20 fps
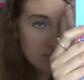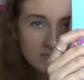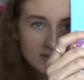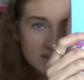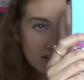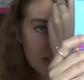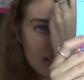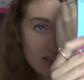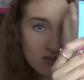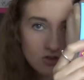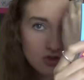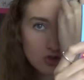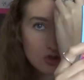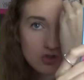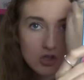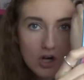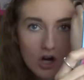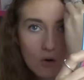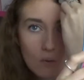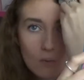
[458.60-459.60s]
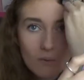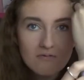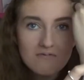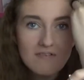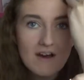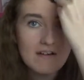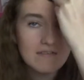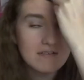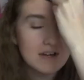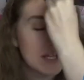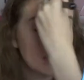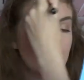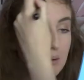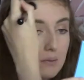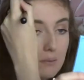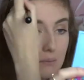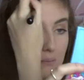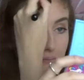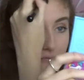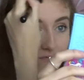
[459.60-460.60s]
My skin does go very
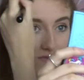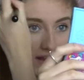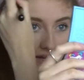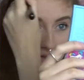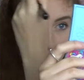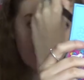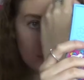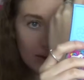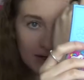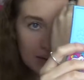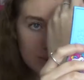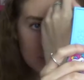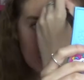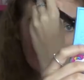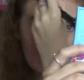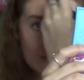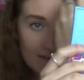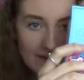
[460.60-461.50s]
red when I blend